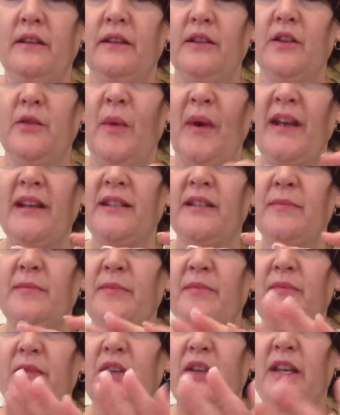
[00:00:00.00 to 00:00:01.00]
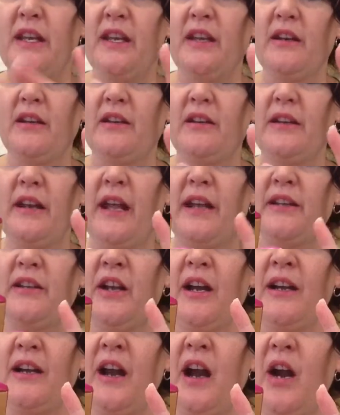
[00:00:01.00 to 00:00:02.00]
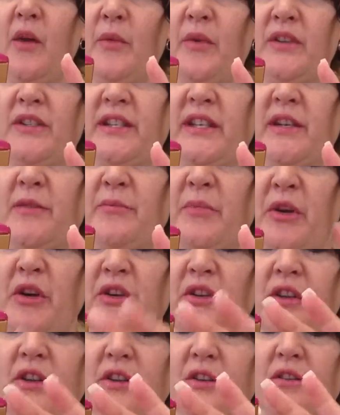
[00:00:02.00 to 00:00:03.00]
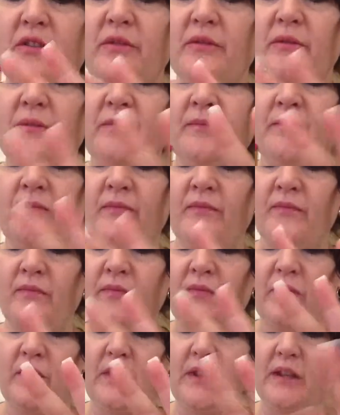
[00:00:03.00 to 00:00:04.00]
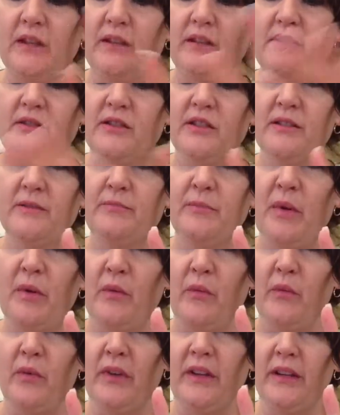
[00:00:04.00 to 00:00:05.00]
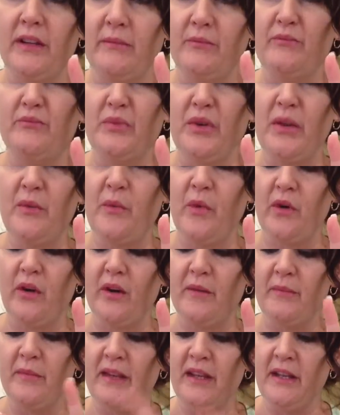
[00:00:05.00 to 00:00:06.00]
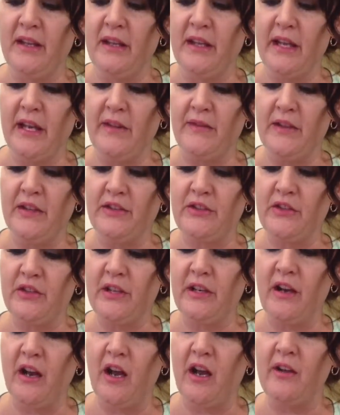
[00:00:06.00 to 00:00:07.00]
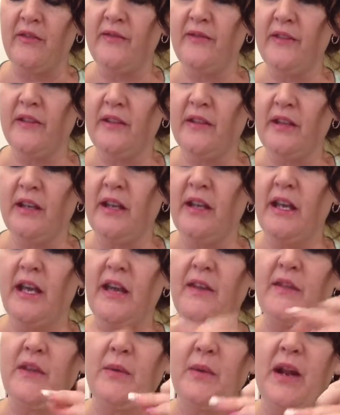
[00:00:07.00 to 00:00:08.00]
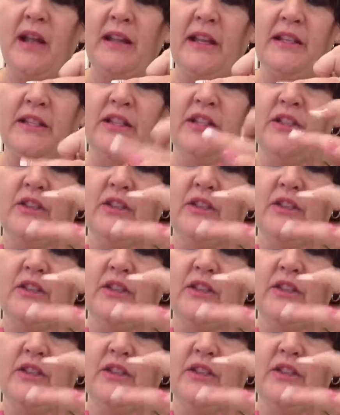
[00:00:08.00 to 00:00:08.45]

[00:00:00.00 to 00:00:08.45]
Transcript: You want it to get like not hot where it's going to burn you. But really pretty warm. And then turn it off. And then what I like to